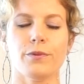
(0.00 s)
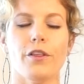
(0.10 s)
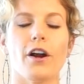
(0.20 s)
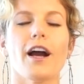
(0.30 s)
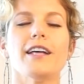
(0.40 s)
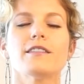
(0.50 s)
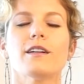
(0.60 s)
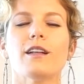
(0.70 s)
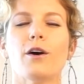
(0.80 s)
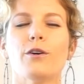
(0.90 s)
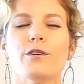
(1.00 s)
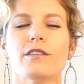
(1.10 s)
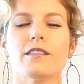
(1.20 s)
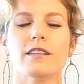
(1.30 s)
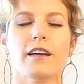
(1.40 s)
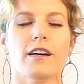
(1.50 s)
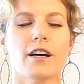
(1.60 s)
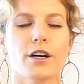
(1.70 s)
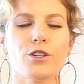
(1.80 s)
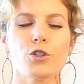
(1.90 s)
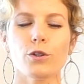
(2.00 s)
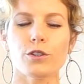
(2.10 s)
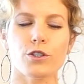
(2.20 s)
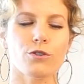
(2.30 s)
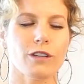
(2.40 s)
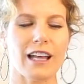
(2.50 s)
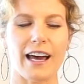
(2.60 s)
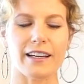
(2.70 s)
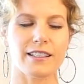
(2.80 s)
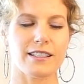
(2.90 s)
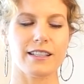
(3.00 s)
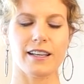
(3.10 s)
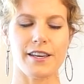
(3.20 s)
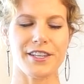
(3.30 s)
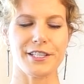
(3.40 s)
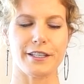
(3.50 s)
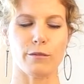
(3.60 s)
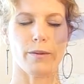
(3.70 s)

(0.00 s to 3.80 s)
with our eyes closed, shoulders relaxed into the